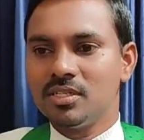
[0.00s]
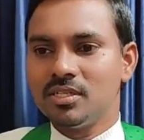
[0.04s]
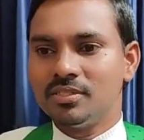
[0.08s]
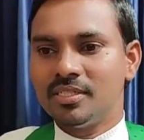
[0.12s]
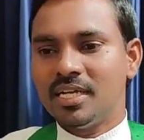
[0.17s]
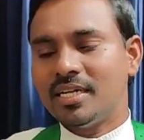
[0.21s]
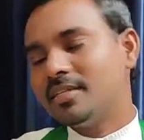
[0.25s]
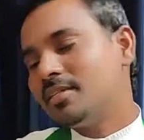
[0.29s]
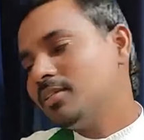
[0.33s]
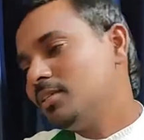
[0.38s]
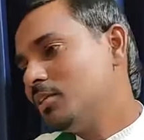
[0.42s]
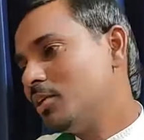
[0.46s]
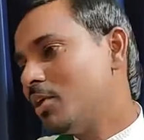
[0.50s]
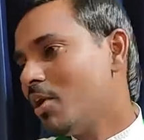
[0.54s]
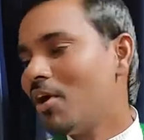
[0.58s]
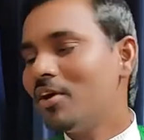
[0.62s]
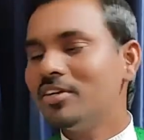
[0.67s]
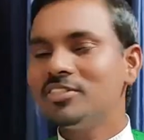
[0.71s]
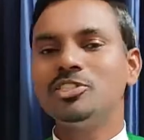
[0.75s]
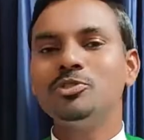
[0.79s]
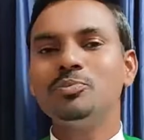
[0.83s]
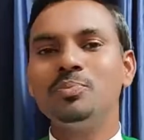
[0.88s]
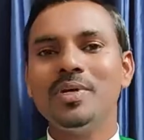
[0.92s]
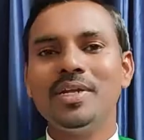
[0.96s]
That
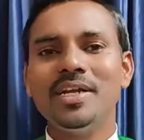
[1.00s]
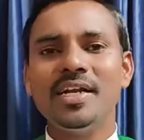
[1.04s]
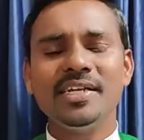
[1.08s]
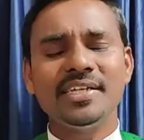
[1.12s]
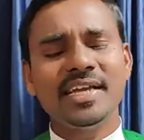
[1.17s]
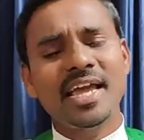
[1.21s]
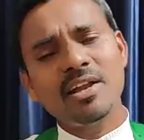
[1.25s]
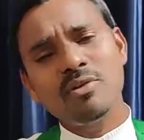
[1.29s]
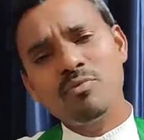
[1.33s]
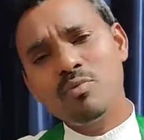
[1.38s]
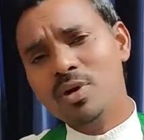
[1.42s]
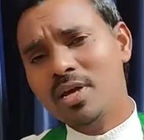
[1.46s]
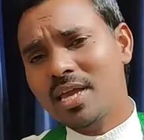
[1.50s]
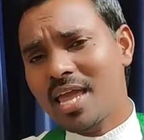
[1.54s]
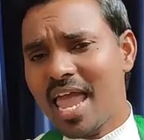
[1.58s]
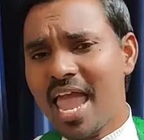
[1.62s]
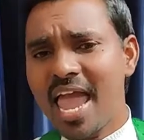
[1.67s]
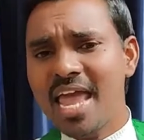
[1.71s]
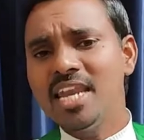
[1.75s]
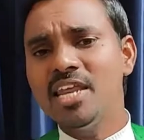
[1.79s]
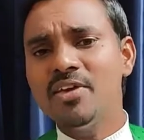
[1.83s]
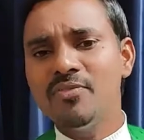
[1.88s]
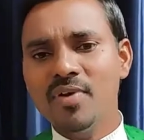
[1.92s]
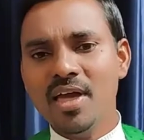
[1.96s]
God's Spirit can work
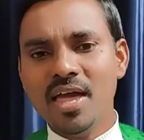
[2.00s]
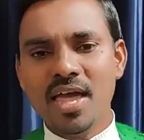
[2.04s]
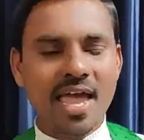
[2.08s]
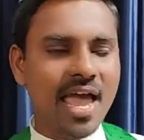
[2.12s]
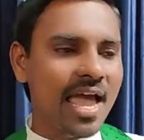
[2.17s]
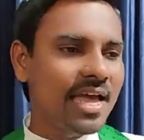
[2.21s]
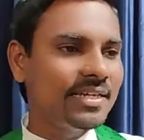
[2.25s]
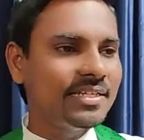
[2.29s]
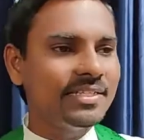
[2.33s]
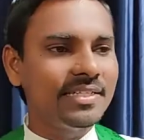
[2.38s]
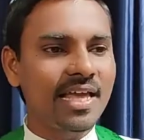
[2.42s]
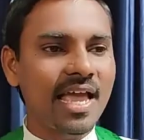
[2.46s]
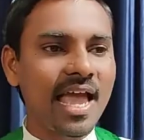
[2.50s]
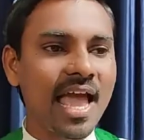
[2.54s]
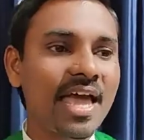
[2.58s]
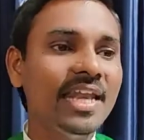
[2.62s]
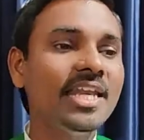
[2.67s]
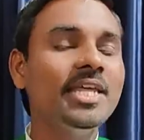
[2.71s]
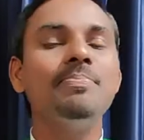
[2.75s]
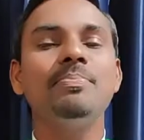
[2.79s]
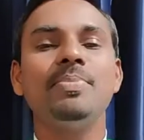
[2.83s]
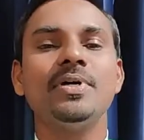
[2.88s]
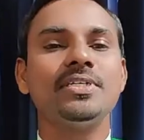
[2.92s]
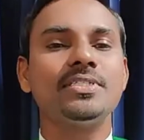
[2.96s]
anywhere and in
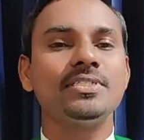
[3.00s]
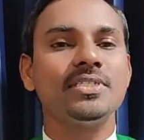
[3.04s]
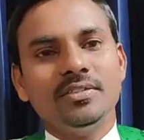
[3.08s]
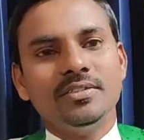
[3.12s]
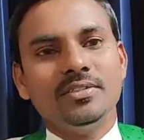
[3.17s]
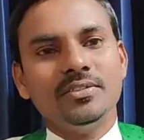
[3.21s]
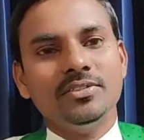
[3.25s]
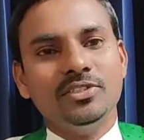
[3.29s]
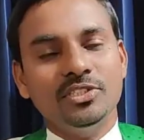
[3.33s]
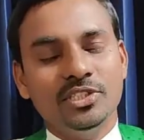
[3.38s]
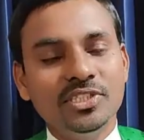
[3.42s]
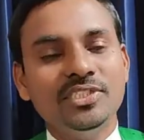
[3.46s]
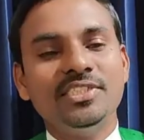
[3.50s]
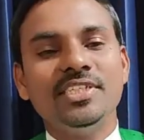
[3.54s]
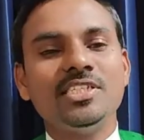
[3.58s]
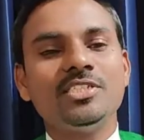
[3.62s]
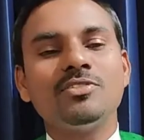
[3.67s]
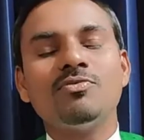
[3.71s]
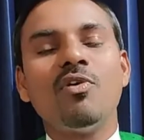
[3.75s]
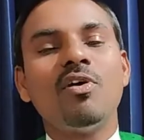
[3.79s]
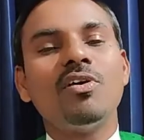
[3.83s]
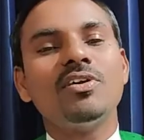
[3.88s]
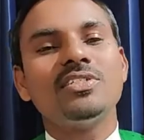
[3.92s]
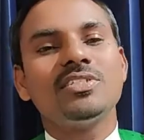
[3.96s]
any person. Jesus
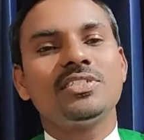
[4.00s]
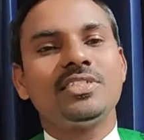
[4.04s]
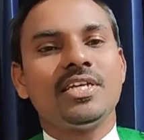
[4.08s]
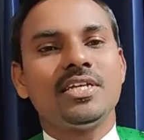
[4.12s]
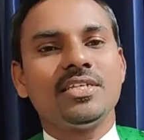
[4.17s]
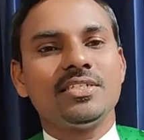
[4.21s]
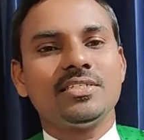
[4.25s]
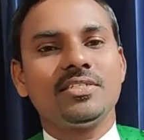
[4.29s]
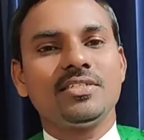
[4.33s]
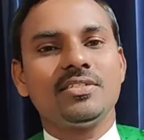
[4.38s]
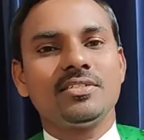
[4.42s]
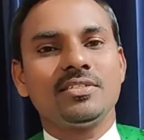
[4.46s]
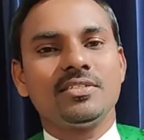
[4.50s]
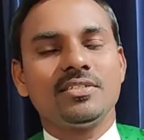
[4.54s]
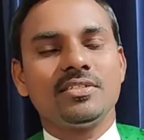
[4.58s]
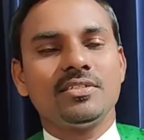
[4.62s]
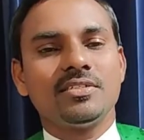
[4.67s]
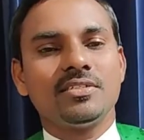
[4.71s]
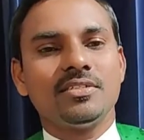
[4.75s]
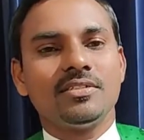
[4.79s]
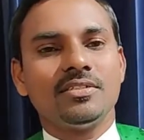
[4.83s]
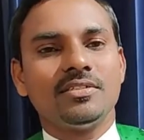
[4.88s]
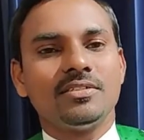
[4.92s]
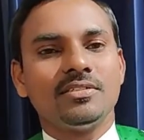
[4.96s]
wants us
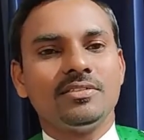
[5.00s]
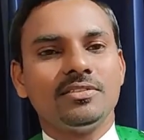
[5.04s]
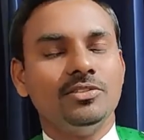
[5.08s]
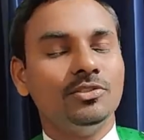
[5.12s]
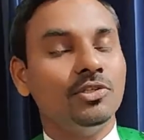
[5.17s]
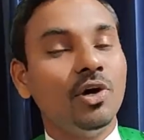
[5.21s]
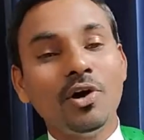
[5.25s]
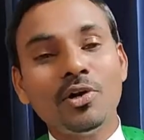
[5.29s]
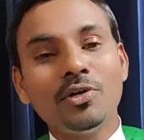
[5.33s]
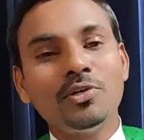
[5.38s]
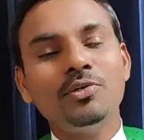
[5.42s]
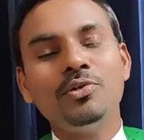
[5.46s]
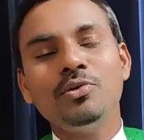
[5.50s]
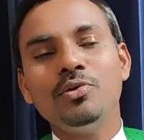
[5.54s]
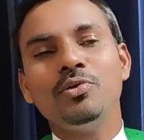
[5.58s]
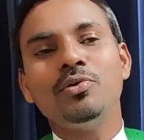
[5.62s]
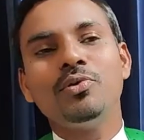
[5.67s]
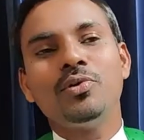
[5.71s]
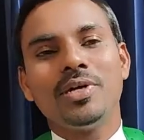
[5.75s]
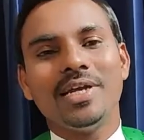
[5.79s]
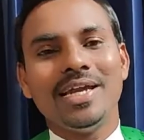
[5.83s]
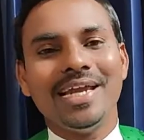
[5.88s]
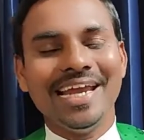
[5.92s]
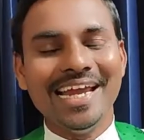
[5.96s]
not
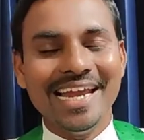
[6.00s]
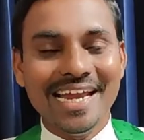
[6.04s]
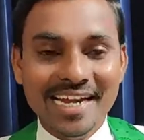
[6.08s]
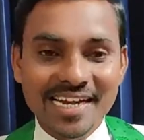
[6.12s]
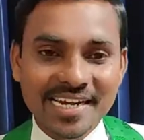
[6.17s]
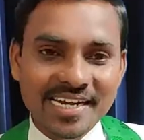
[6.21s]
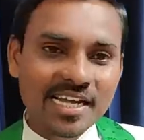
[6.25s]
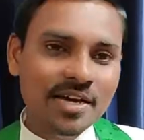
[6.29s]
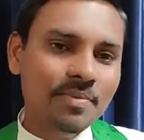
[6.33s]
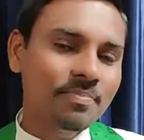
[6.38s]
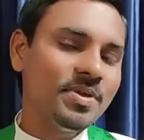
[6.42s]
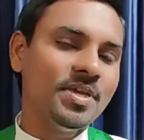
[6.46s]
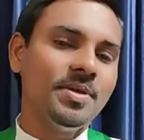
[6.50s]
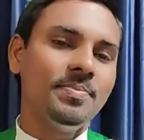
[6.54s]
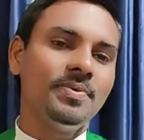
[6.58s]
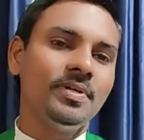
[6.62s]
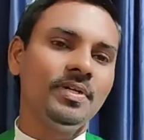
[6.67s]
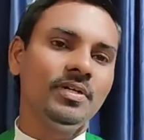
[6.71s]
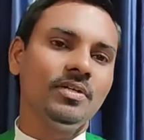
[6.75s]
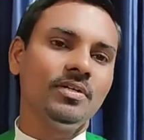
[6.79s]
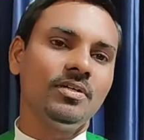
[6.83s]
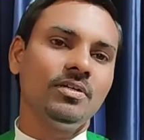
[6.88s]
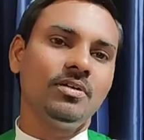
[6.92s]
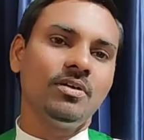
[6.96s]
to hinder
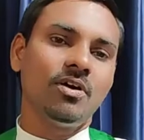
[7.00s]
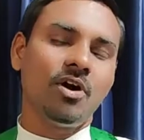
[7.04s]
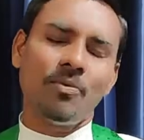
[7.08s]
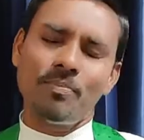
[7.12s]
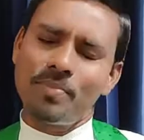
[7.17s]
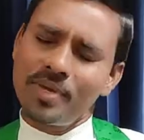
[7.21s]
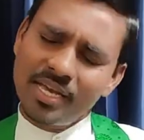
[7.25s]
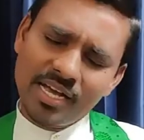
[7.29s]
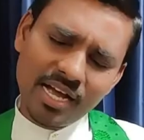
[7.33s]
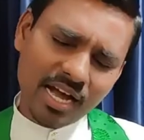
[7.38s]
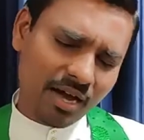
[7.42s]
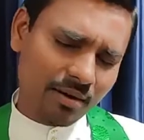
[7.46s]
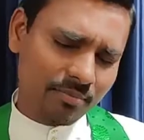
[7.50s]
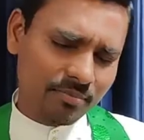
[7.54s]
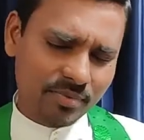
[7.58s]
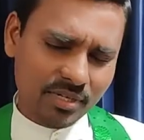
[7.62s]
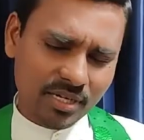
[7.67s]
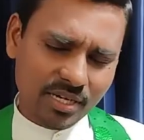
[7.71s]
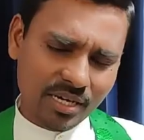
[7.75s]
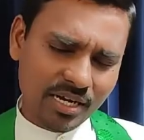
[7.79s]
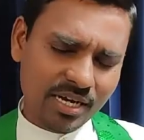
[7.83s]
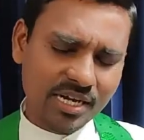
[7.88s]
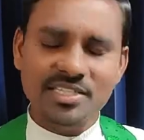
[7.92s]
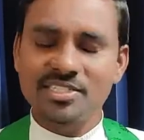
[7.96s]
people or become
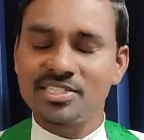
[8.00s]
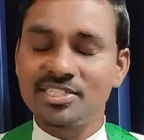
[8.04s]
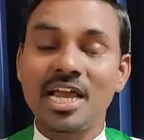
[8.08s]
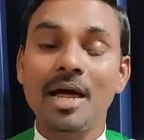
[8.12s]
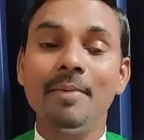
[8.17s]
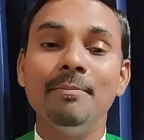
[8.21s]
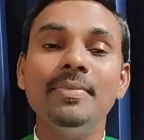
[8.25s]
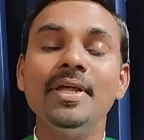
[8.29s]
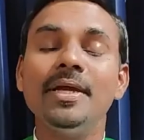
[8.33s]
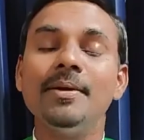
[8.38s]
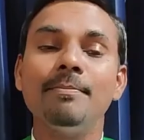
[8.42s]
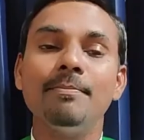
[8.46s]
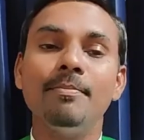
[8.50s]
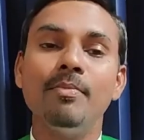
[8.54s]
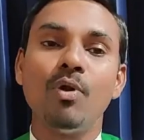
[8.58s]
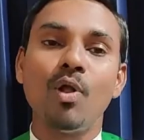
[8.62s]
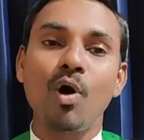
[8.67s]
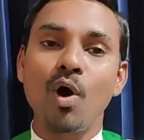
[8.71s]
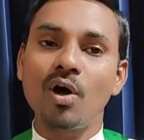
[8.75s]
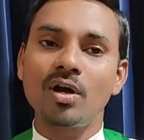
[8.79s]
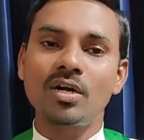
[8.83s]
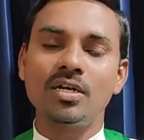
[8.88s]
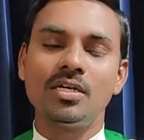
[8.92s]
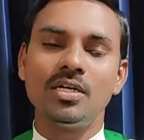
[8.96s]
a stumbling
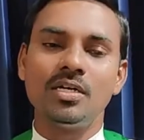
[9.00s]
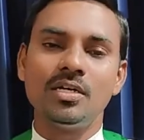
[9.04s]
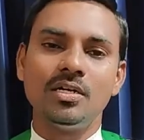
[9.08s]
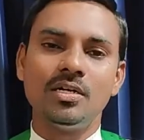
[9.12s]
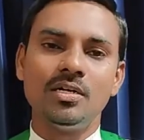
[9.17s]
block